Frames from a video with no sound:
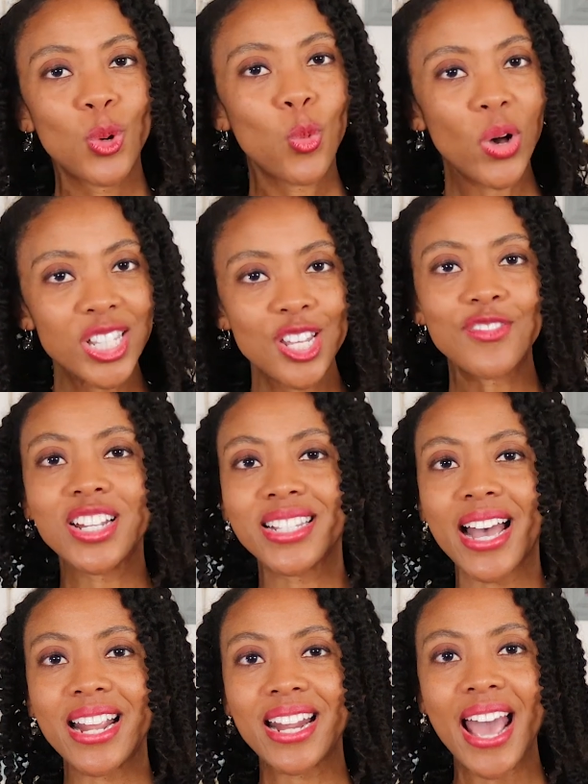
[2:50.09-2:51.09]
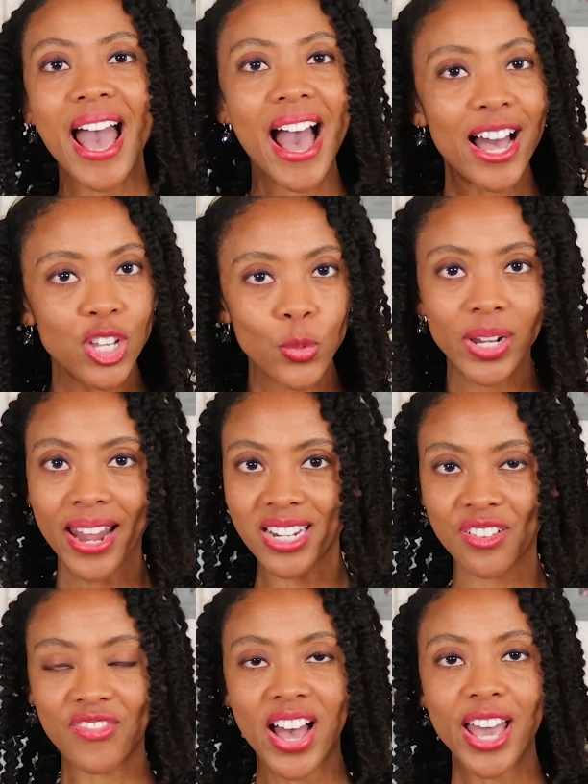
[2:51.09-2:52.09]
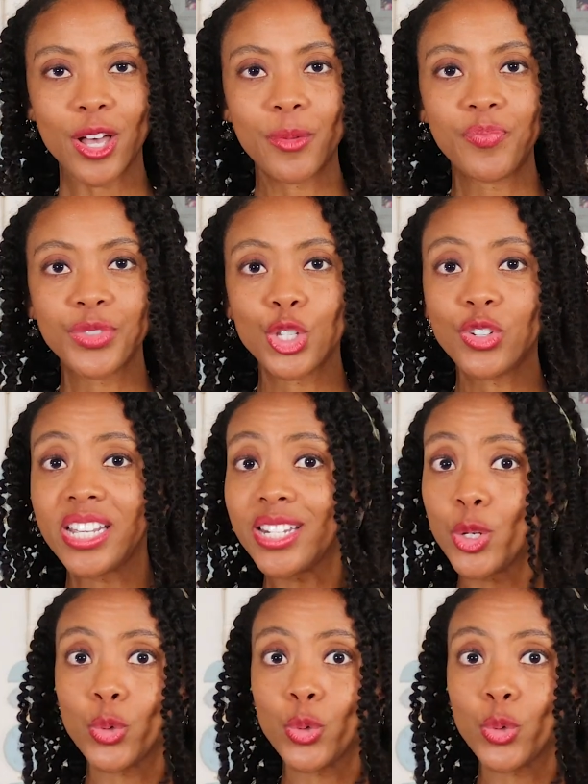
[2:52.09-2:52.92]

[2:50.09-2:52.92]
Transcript: Once you've decided how you would like to file, you'll need